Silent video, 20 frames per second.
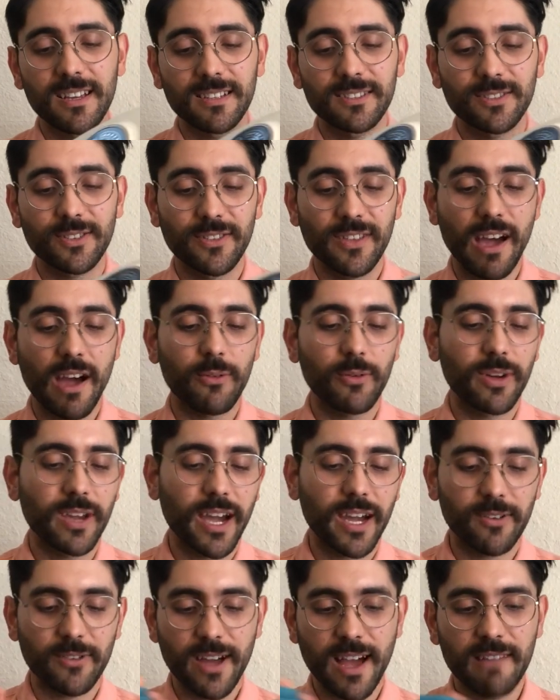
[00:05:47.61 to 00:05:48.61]
so that way
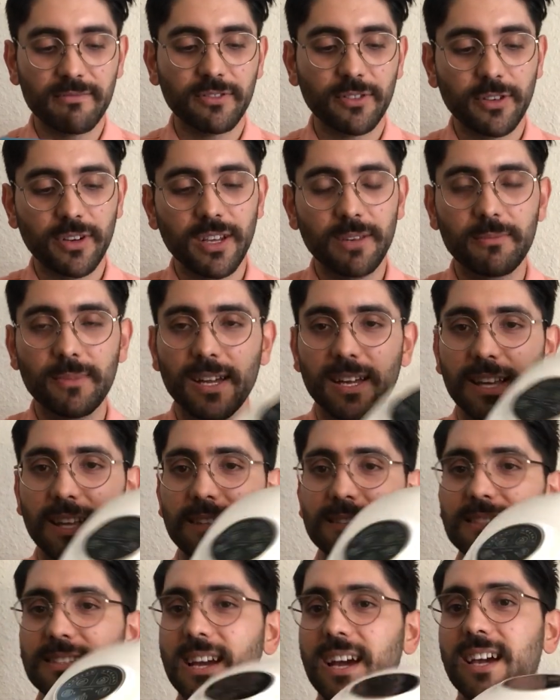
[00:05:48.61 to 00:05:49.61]
I don't have cream
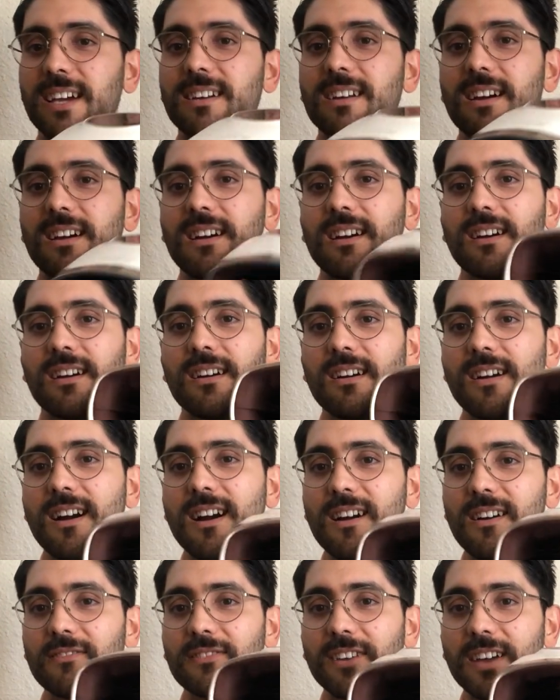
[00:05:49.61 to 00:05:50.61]
inside
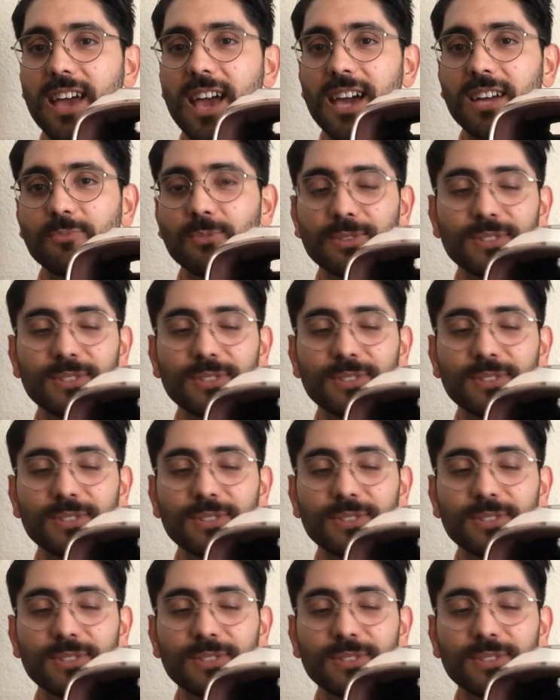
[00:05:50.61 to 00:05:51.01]
of the hand